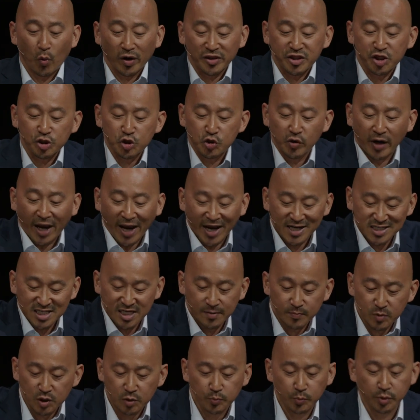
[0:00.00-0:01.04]
What did you
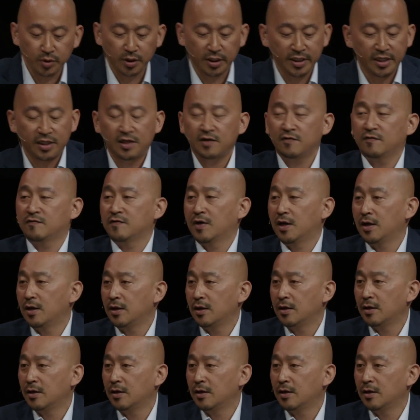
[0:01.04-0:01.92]
ask them to believe?